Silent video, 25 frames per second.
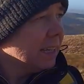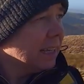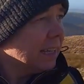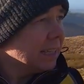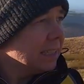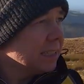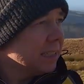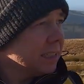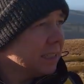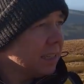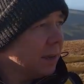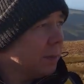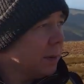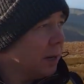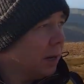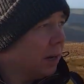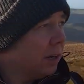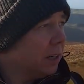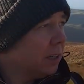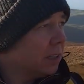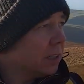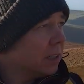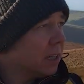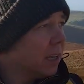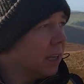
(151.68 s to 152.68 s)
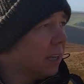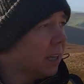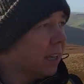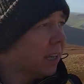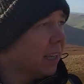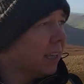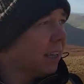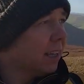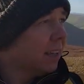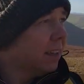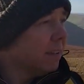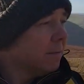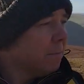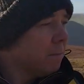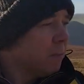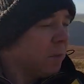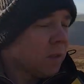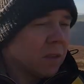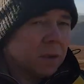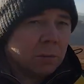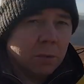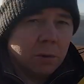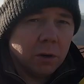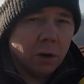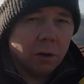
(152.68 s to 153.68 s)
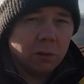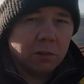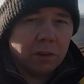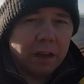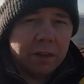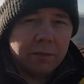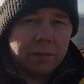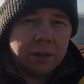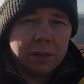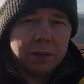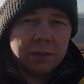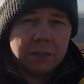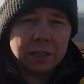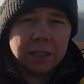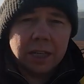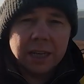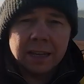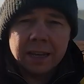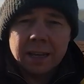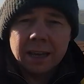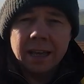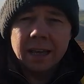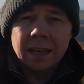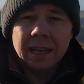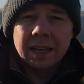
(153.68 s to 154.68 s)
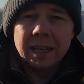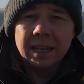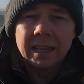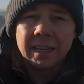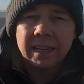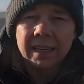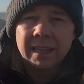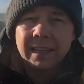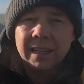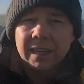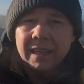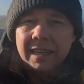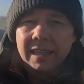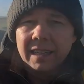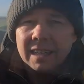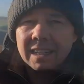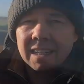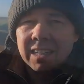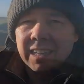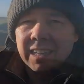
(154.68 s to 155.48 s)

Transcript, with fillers: as you can see behind us we've got great views. Amazing